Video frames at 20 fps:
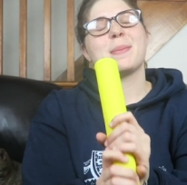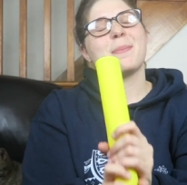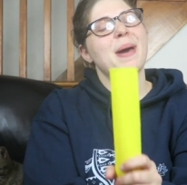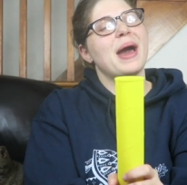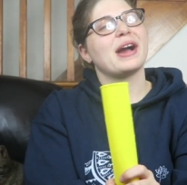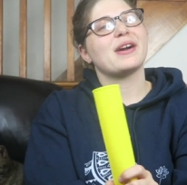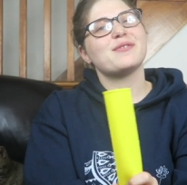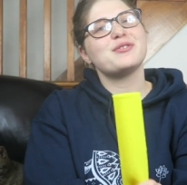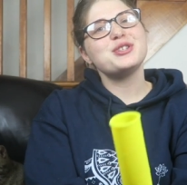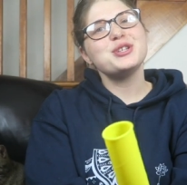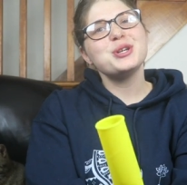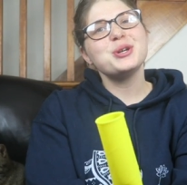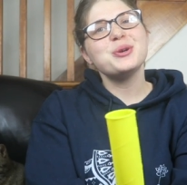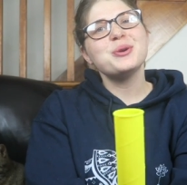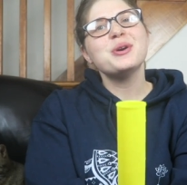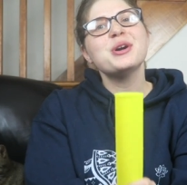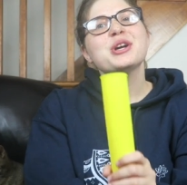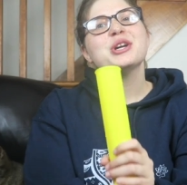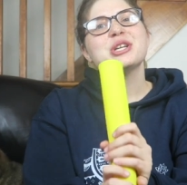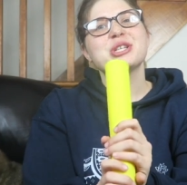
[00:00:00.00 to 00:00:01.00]
in a pack of
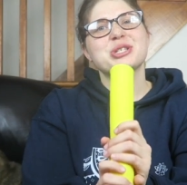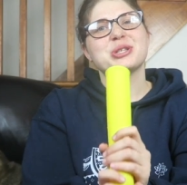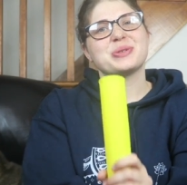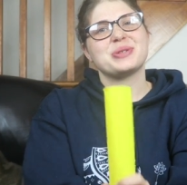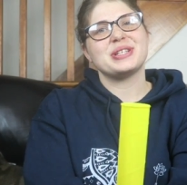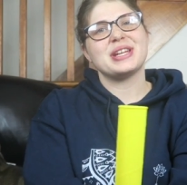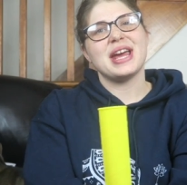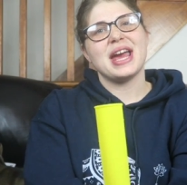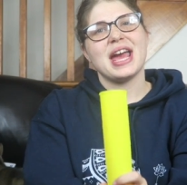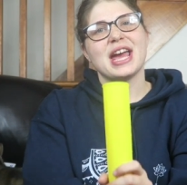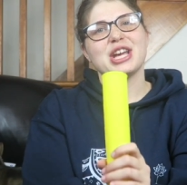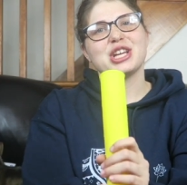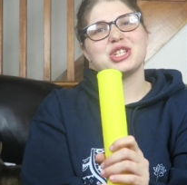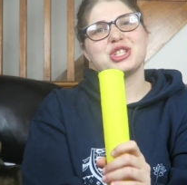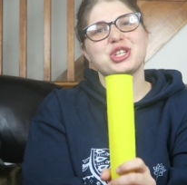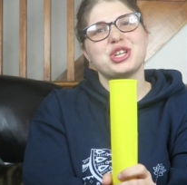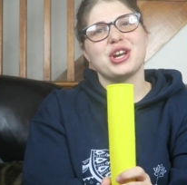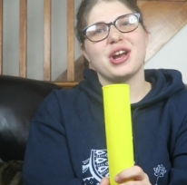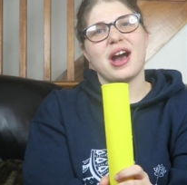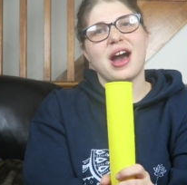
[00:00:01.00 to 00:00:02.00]
two. So today
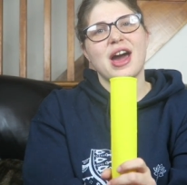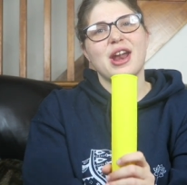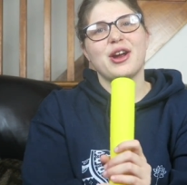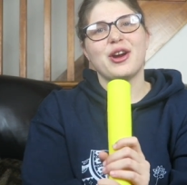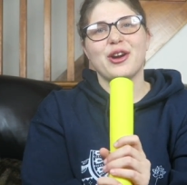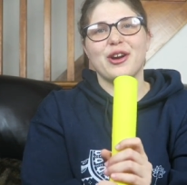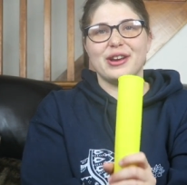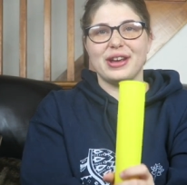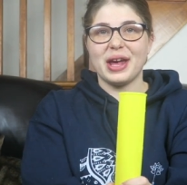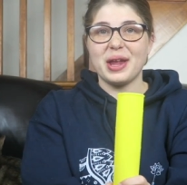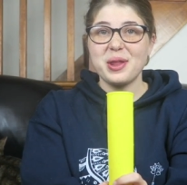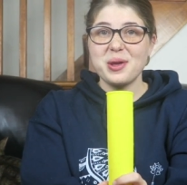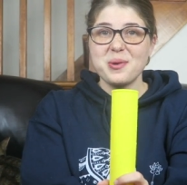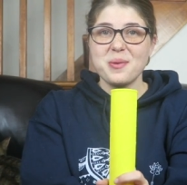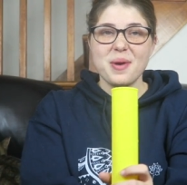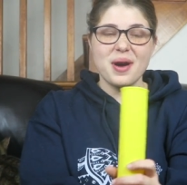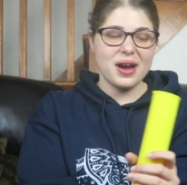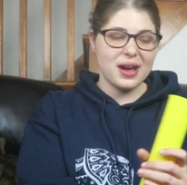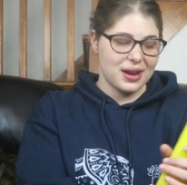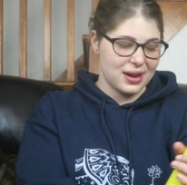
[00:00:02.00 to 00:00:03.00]
she got her yellow
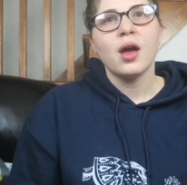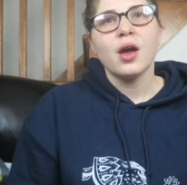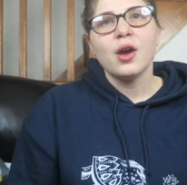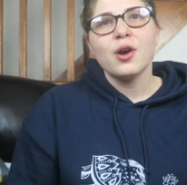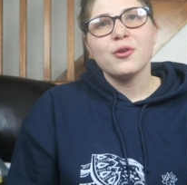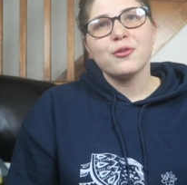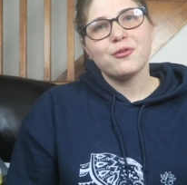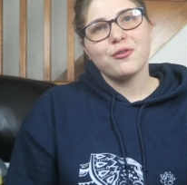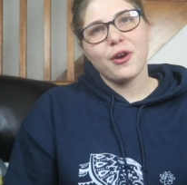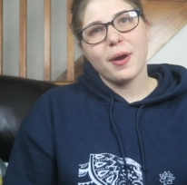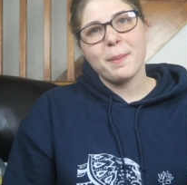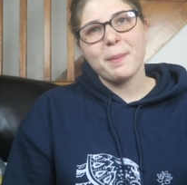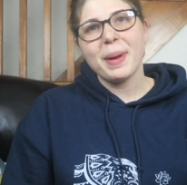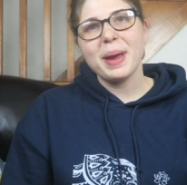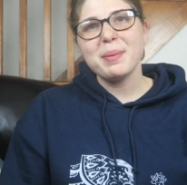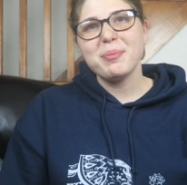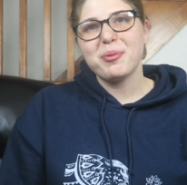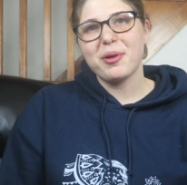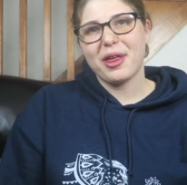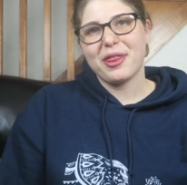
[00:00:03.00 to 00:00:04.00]
one from
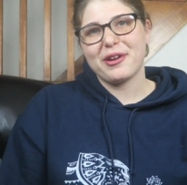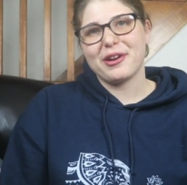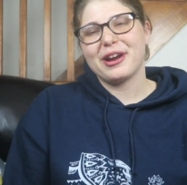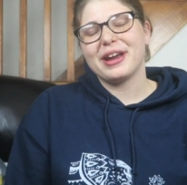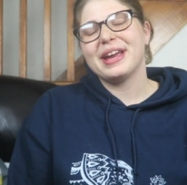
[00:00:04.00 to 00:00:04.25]
my brother.